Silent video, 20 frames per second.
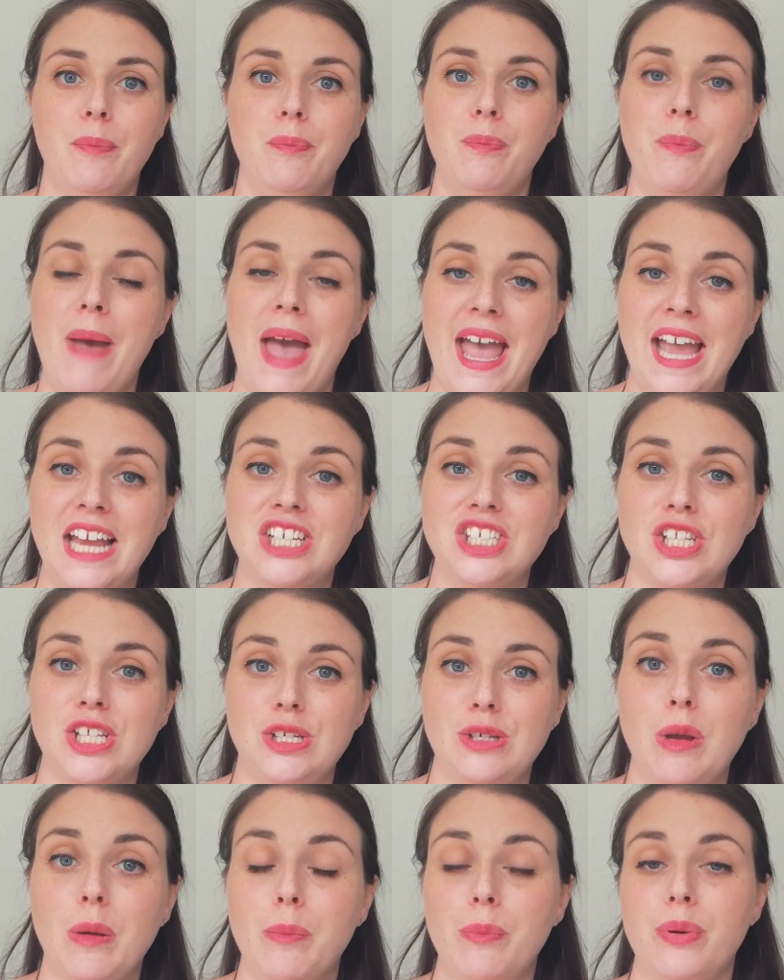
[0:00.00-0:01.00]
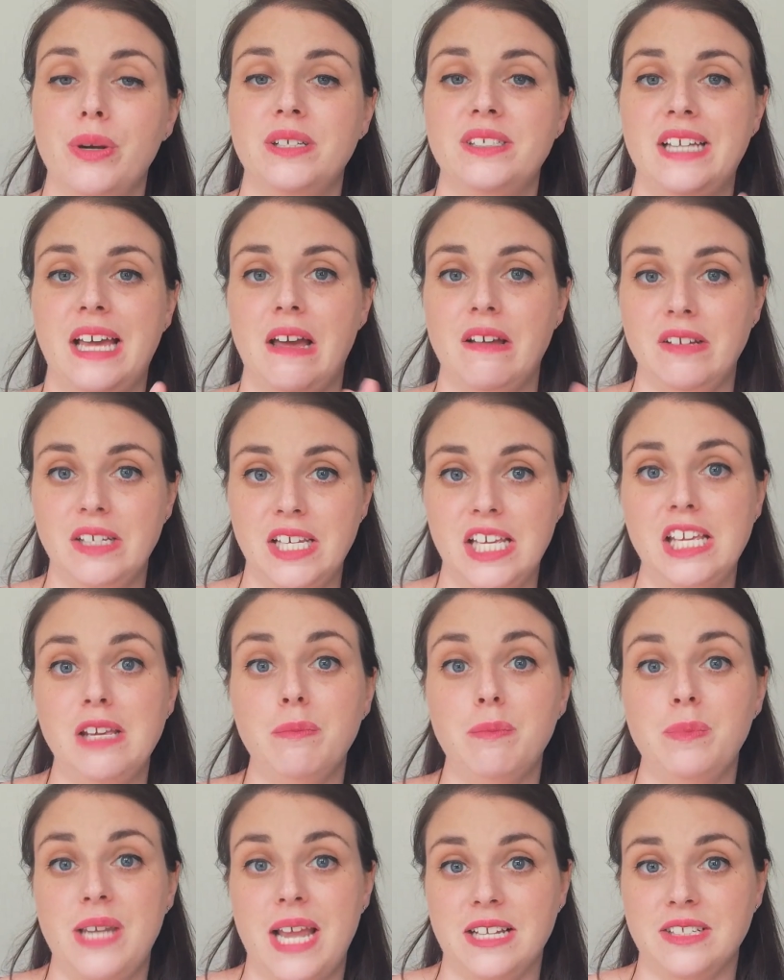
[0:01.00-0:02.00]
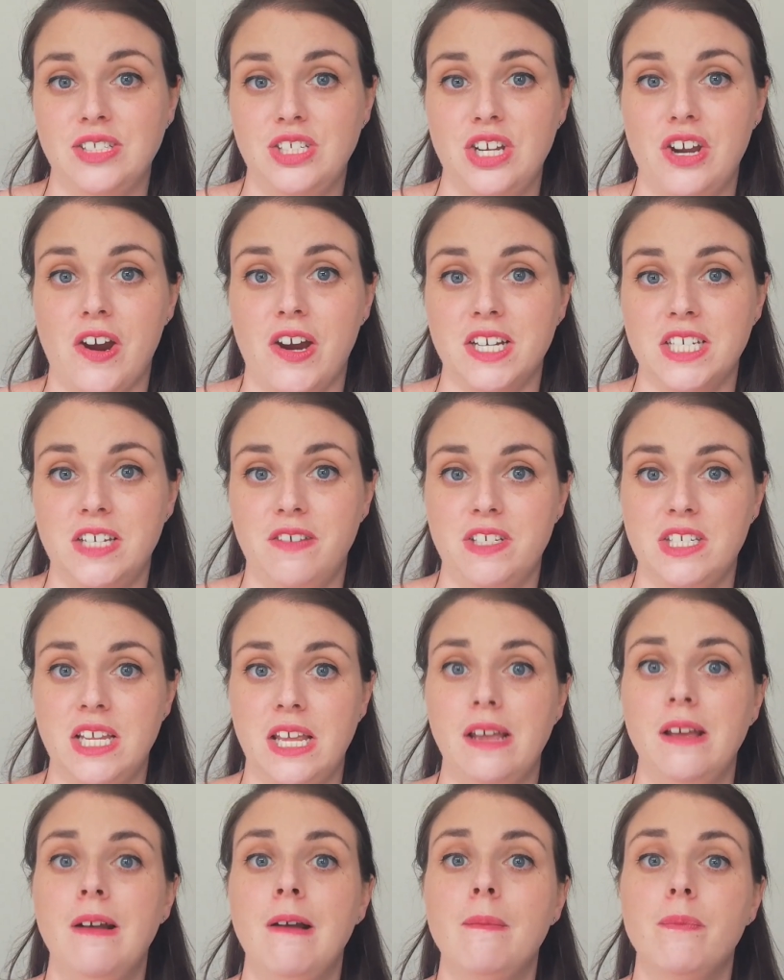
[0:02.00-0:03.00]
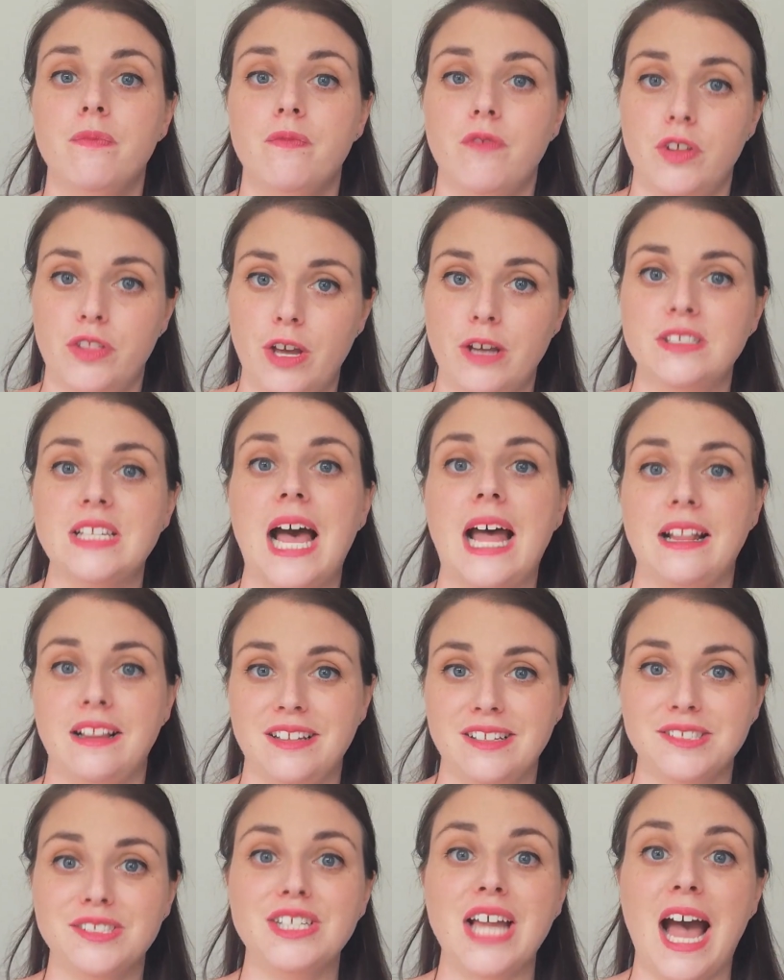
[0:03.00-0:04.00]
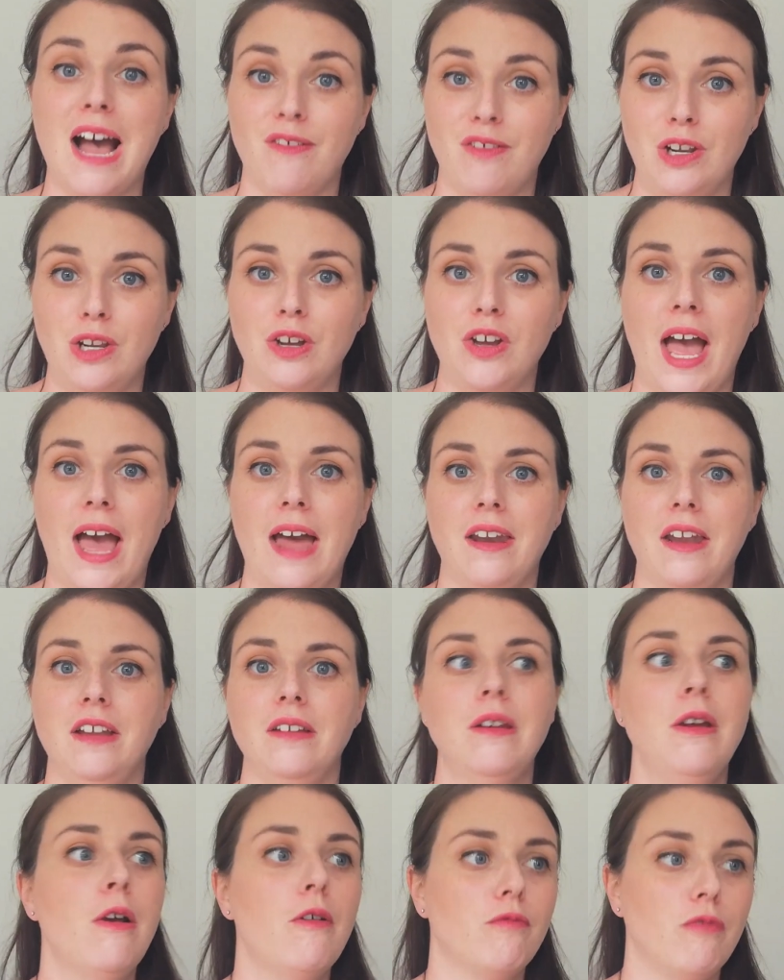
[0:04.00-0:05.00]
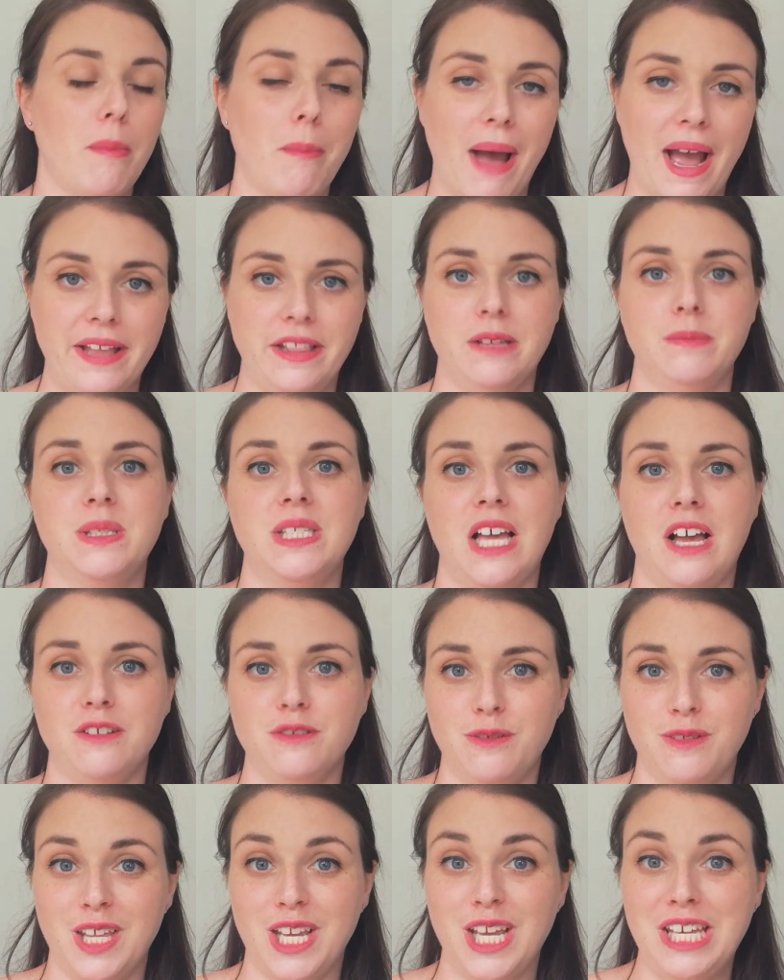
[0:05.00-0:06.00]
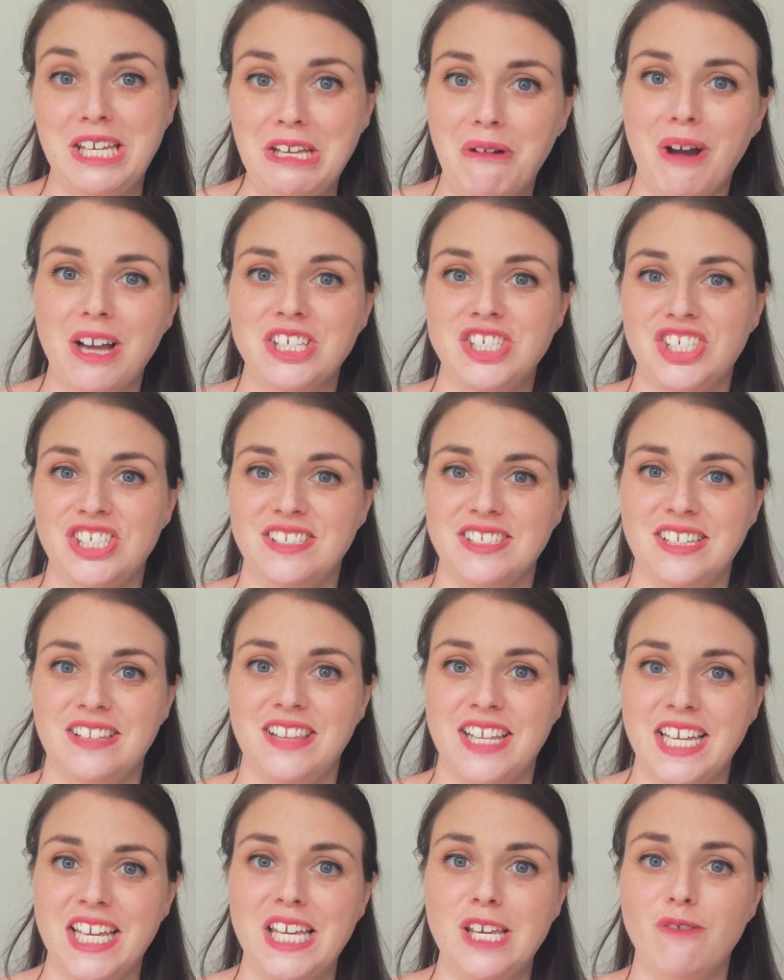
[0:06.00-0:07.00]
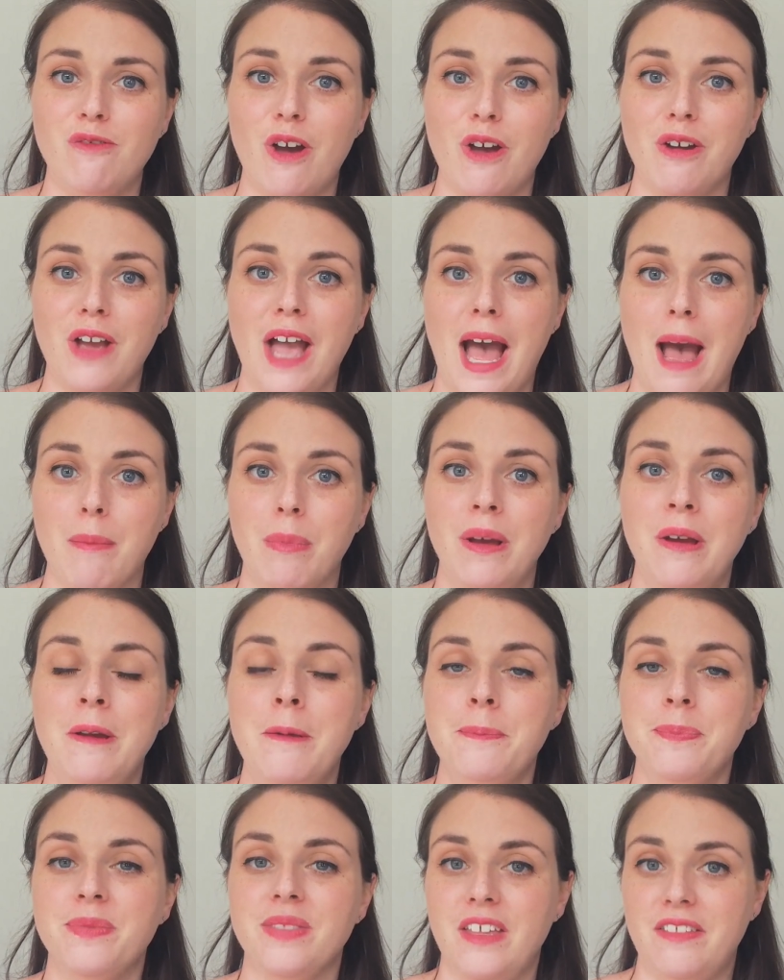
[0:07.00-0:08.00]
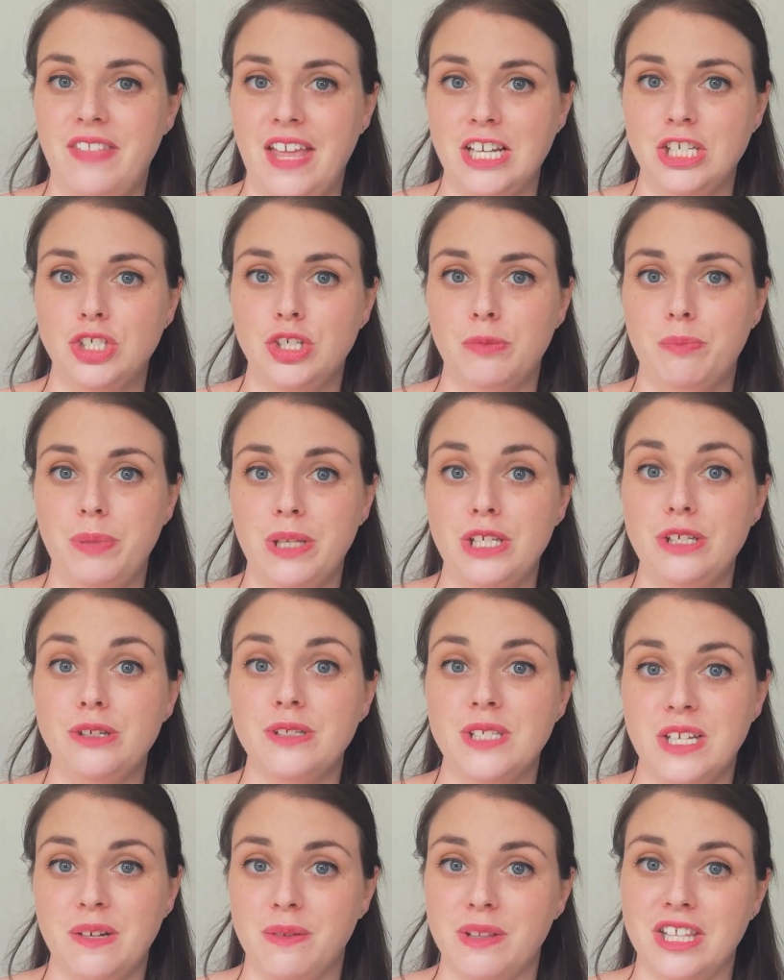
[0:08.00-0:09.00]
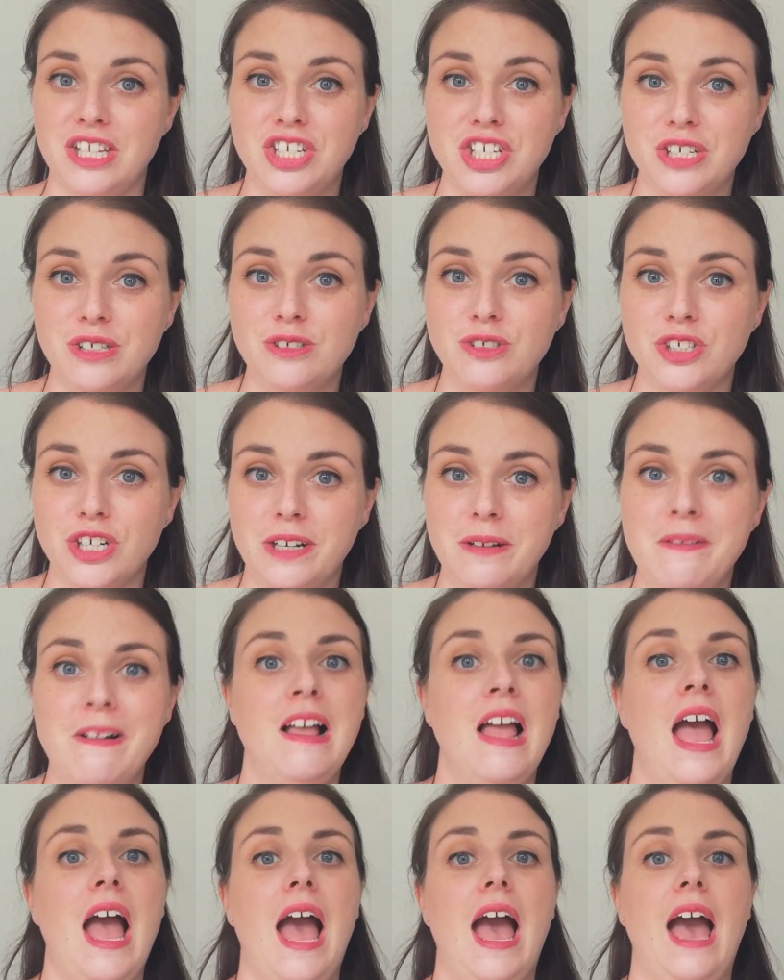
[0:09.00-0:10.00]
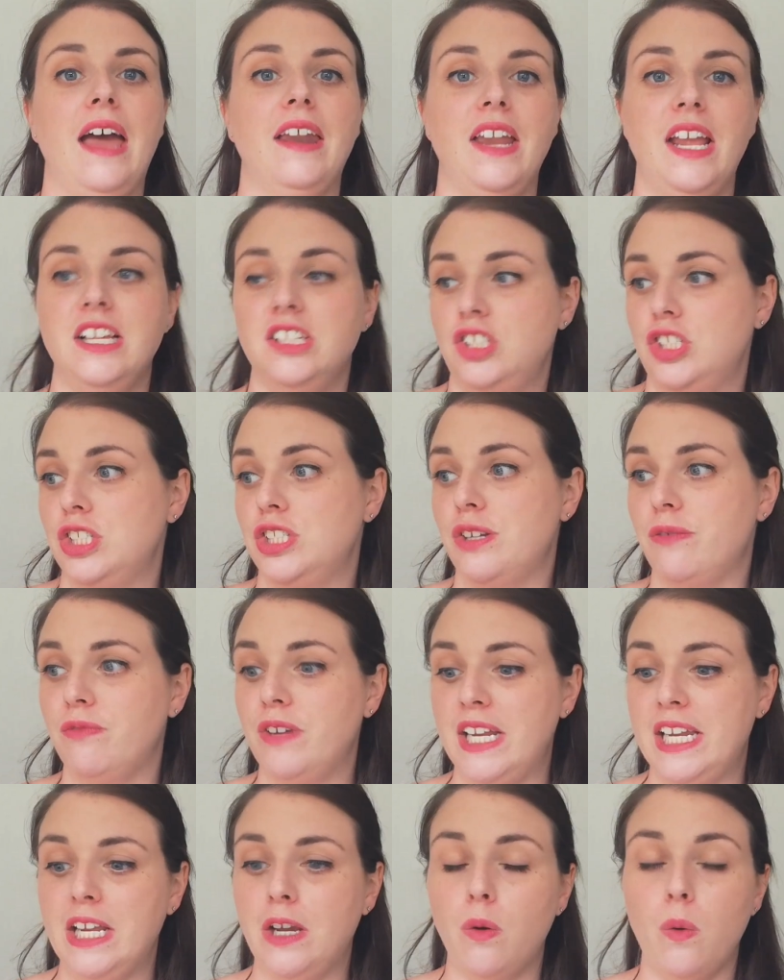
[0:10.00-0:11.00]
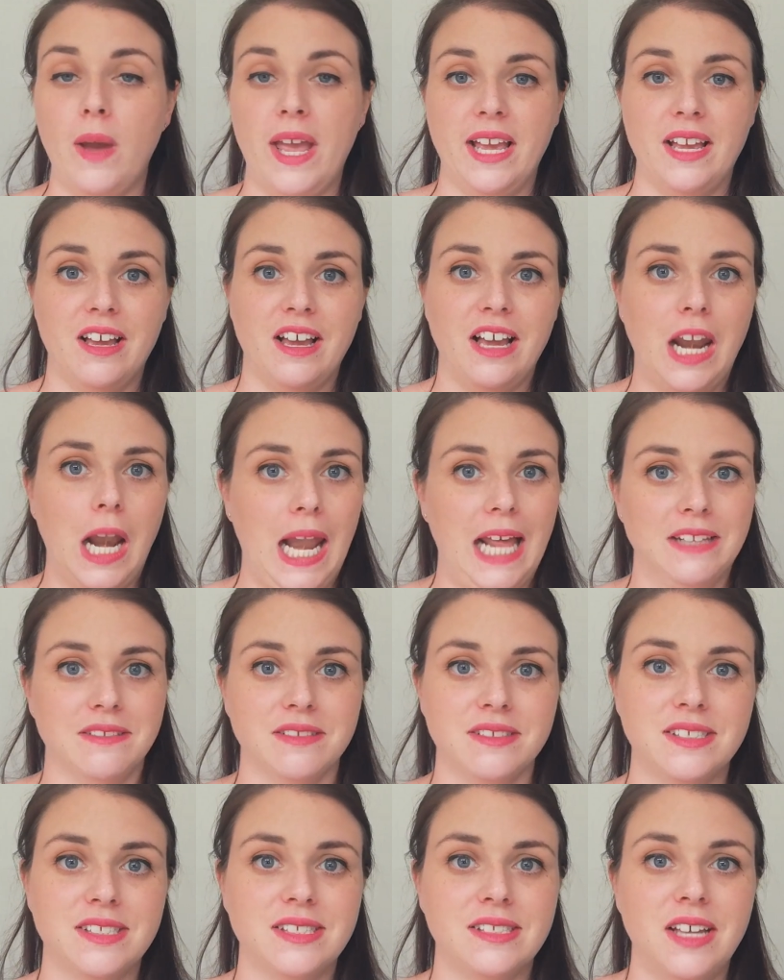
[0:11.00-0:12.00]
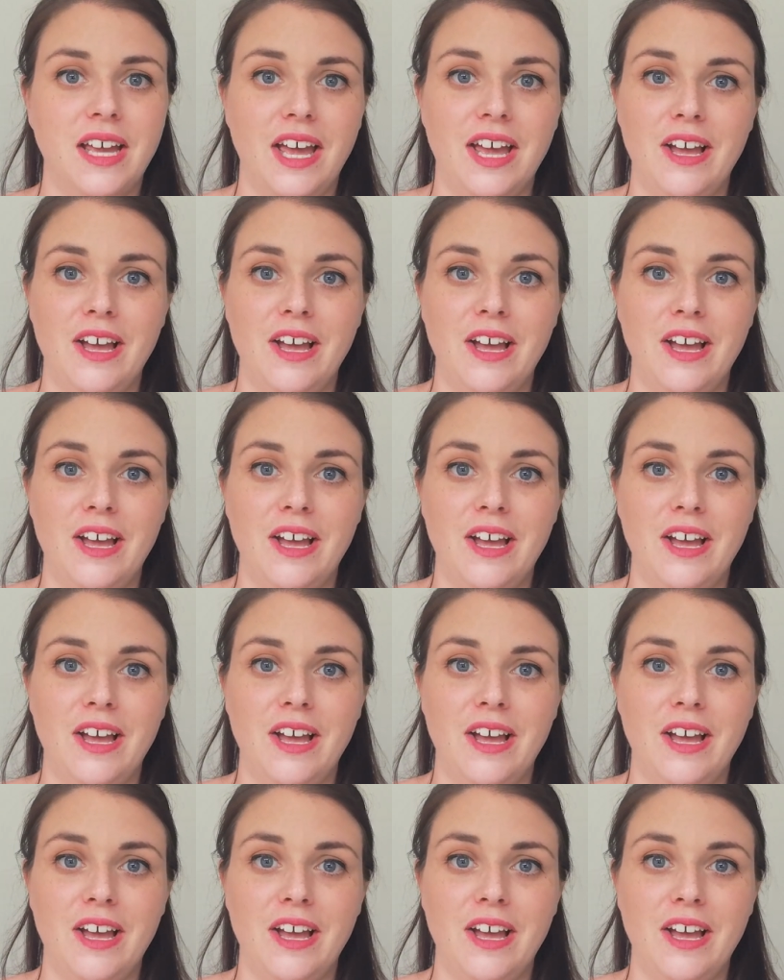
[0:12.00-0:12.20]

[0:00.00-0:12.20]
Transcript: page that you can print out and keep next to your activity for those adults to have a look at and remind themselves of the key questions and the key vocab that they should be using with the children. And it's just a really quick glance,